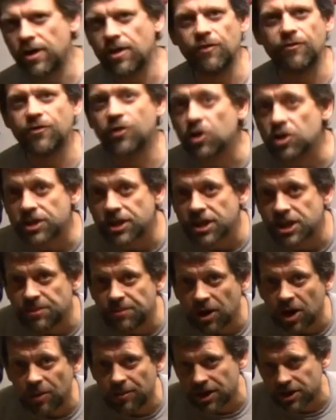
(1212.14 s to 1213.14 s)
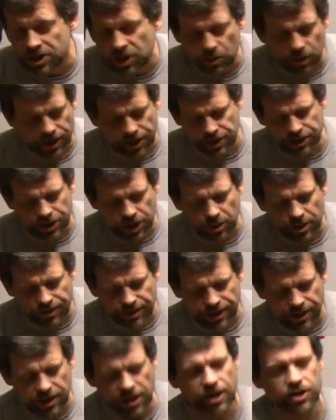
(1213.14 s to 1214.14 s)
one of the first experiments that we're going to do
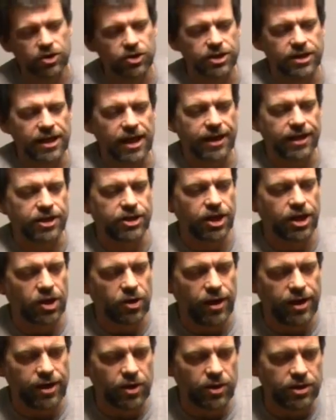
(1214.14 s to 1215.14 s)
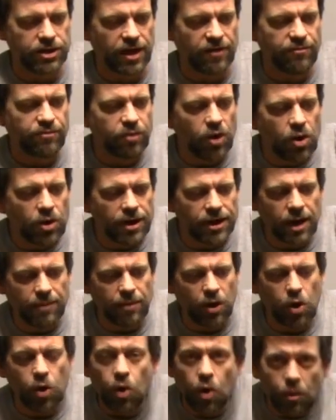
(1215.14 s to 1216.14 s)
with the electrostatic generator is I've broken
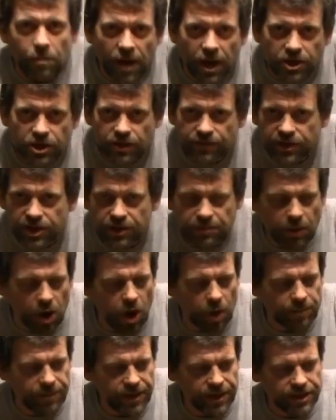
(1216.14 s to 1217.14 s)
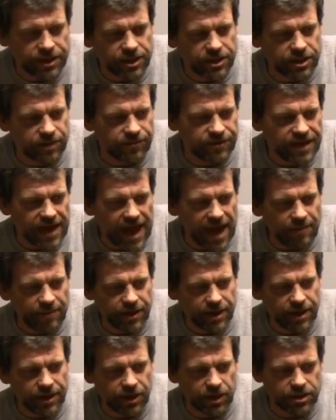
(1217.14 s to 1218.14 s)
up a whole bunch of small pieces of
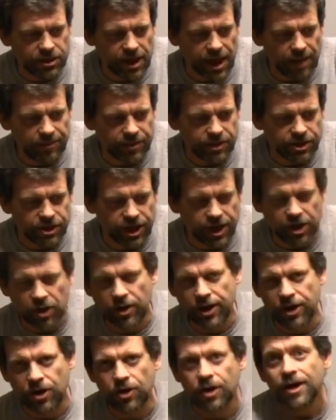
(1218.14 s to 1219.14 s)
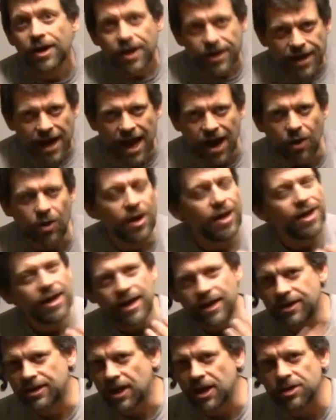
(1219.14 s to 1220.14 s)
napkin on top of the generator. Now,
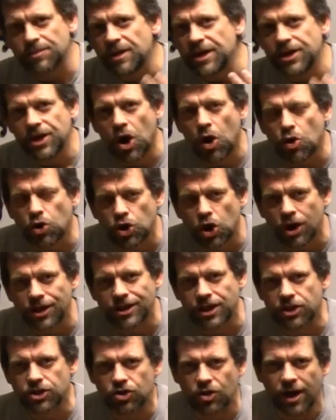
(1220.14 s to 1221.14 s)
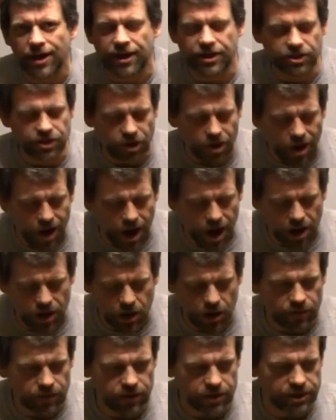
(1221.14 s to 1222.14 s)
it does me no good to try to
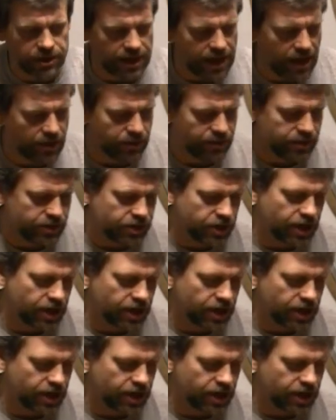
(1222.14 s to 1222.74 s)
talk over the sound of the